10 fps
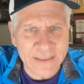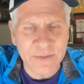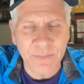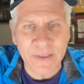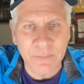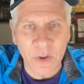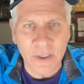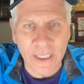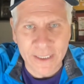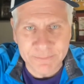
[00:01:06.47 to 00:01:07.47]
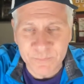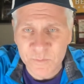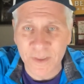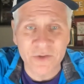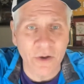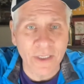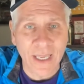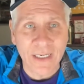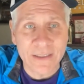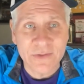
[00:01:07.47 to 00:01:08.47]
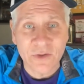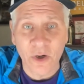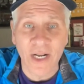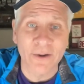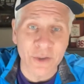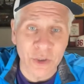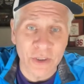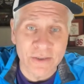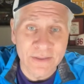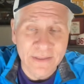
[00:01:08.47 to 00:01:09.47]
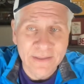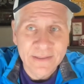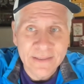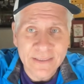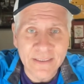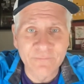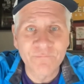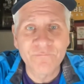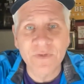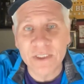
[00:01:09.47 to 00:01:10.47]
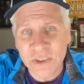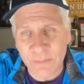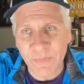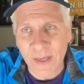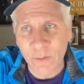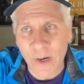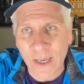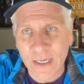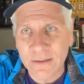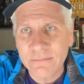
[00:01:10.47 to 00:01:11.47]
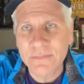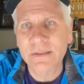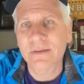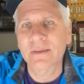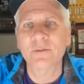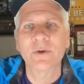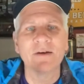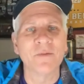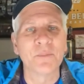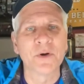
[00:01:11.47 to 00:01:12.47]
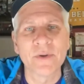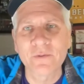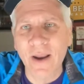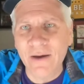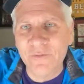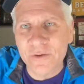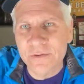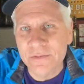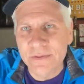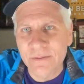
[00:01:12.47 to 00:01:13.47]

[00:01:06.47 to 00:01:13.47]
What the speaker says: That's a big ball game. Spencer Arrighetti started out good, didn't finish up that way. I think we have a Bourbon Raffle.